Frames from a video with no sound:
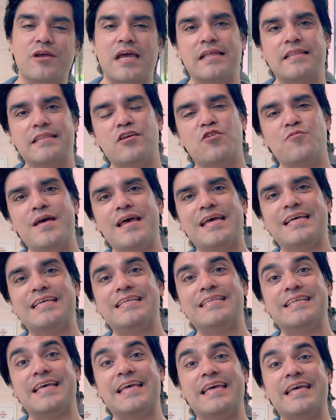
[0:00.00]
at the
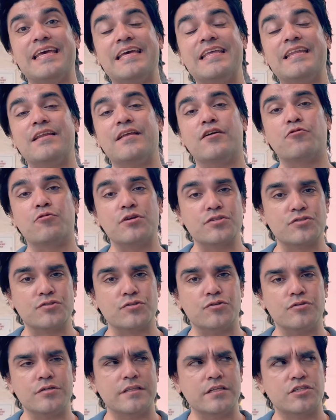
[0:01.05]
Hermès in
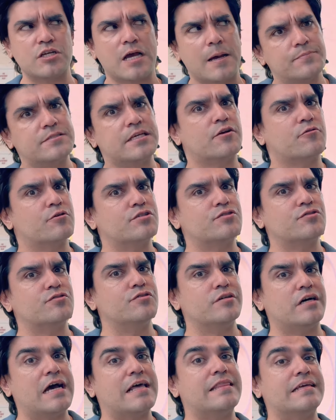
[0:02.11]
Crystal, the shops at
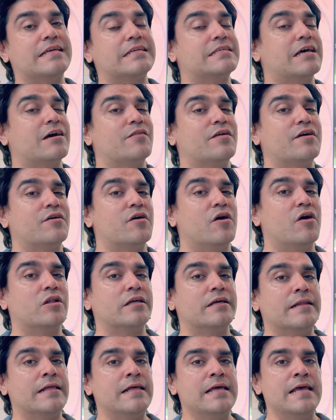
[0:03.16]
Crystal, I think is how they call
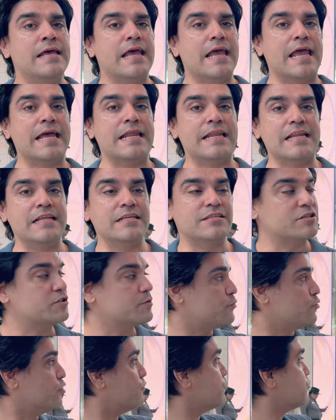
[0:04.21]
it. And it is such a
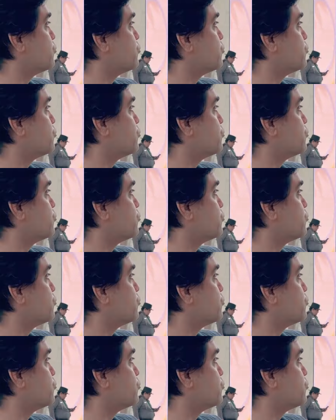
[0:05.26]
beautiful